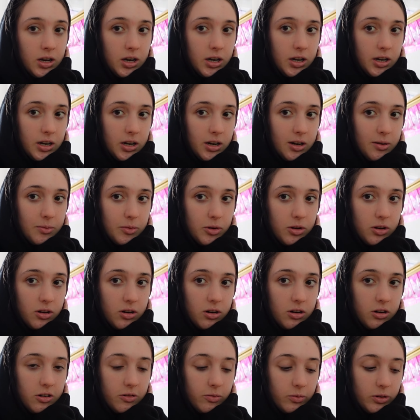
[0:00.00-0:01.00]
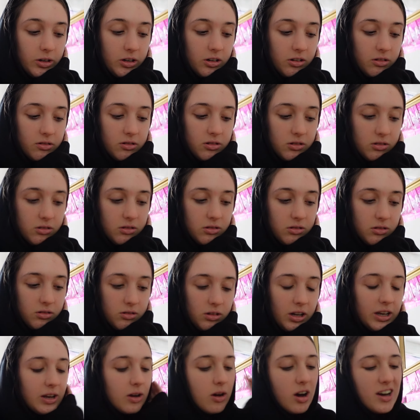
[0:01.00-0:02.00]
And now I'm doing a half marathon.
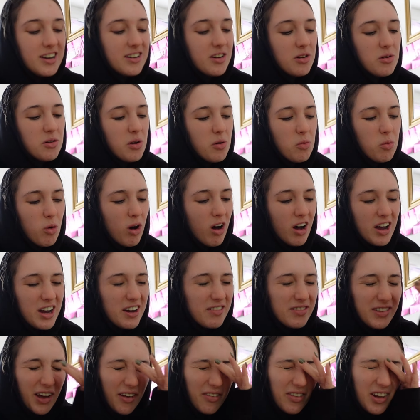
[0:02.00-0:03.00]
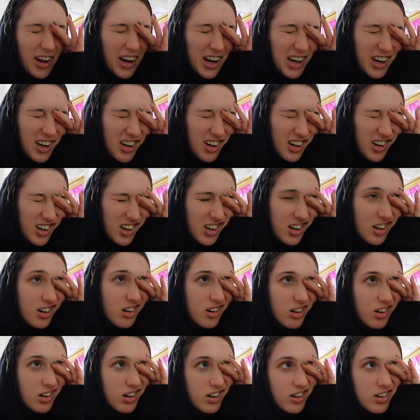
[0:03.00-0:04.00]
Like, I don't know why I've done, like, oh,
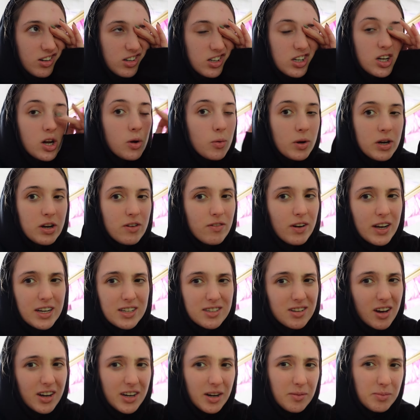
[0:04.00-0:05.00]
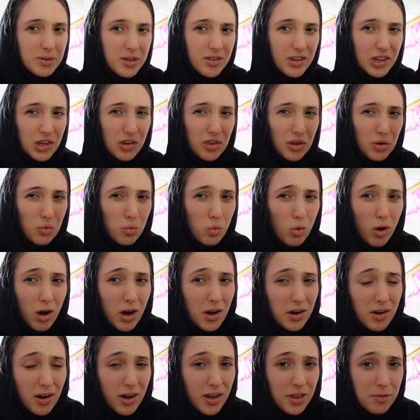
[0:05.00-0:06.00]
you know when you've, like, signed up something, you think,
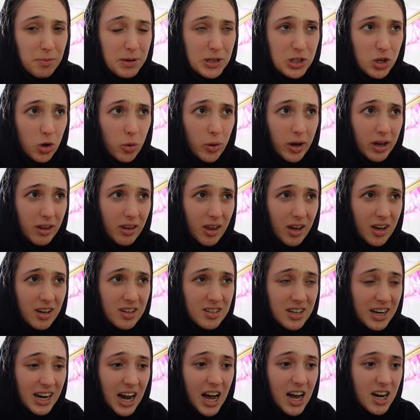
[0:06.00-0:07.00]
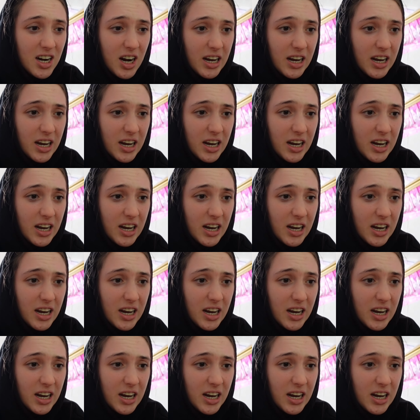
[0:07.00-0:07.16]
why on earth am I doing this? Like,